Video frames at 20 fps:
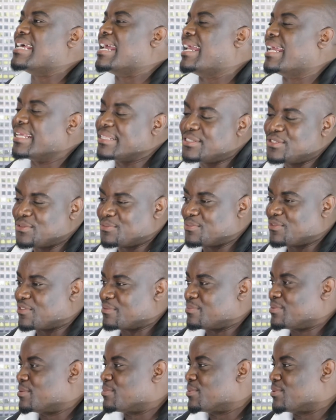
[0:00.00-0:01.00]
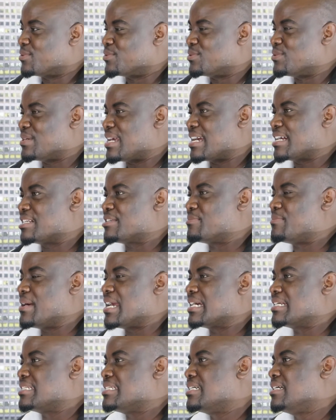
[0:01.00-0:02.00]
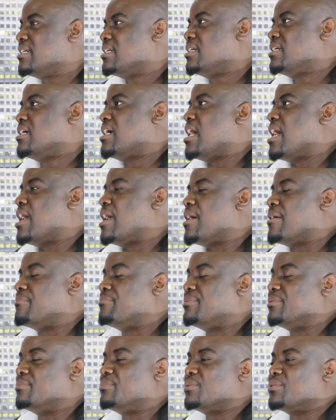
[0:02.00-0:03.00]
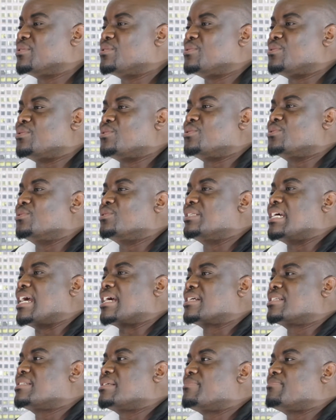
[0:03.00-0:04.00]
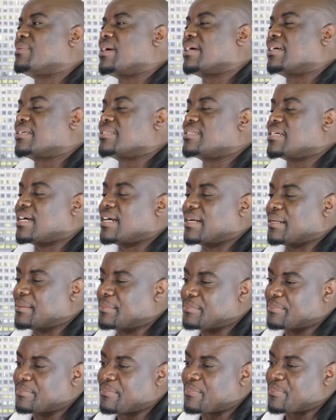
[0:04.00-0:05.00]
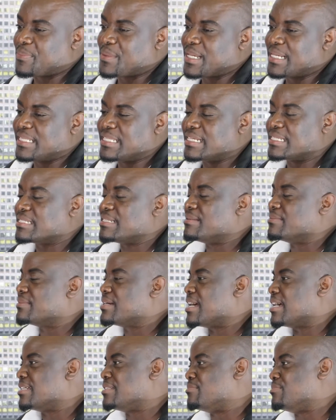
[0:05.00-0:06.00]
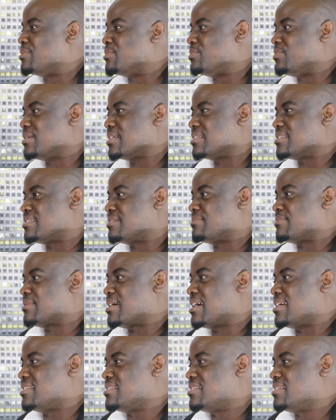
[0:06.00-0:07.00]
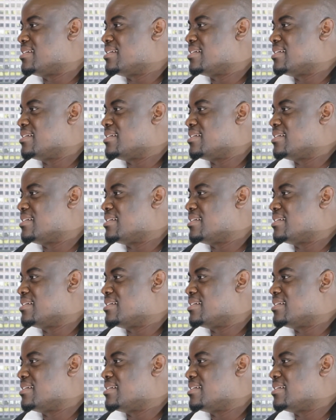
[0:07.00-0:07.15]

there to people to expect. People should expect the SIM card, BBS SIM card.